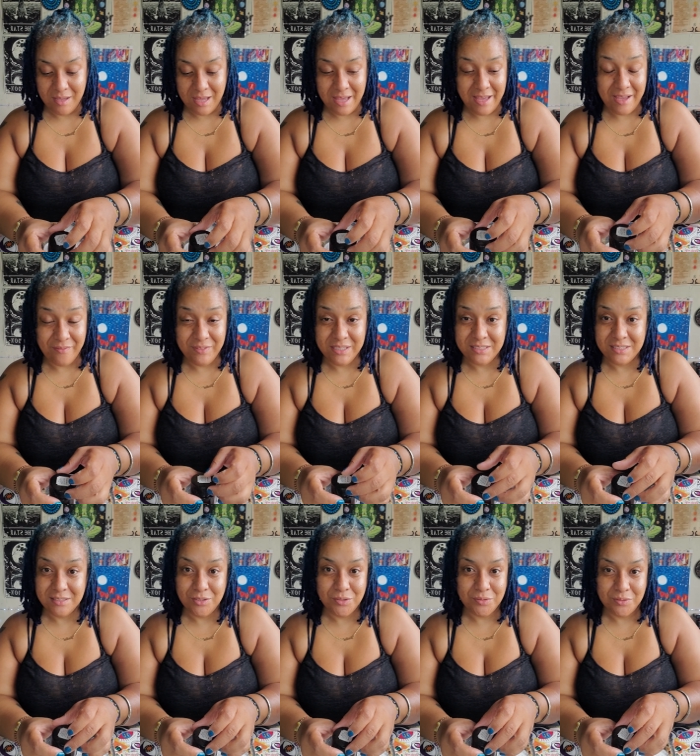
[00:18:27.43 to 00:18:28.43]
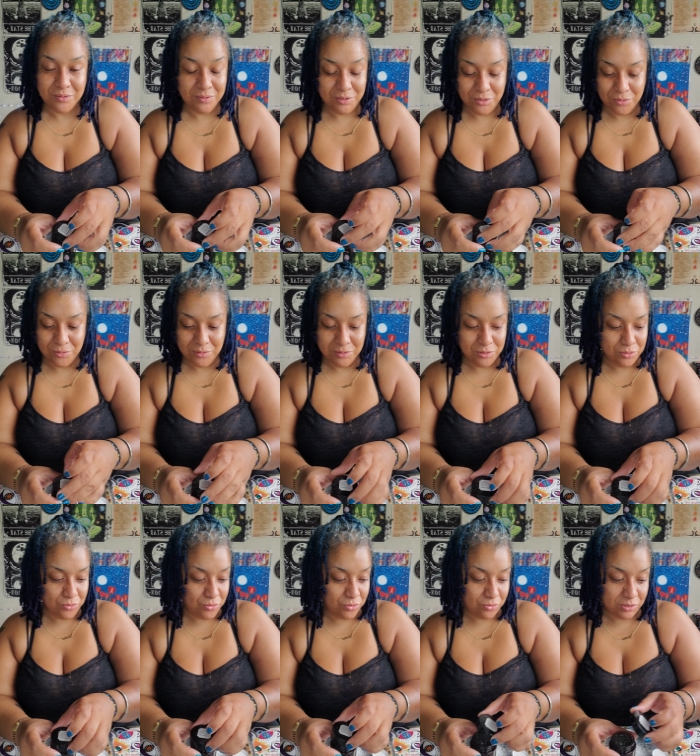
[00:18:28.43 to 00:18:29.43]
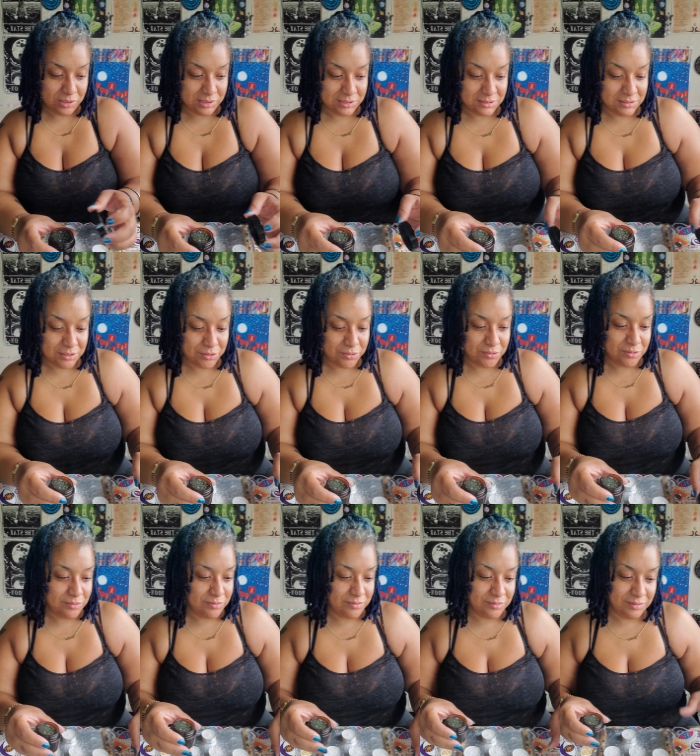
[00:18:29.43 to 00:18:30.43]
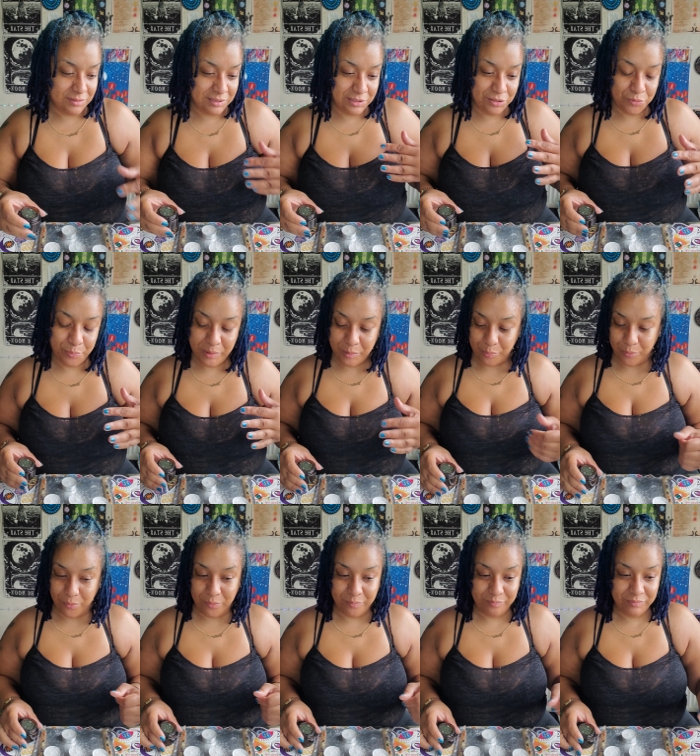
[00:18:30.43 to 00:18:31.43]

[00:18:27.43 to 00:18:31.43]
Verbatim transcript: I have these little, little, little crooks, little, little people.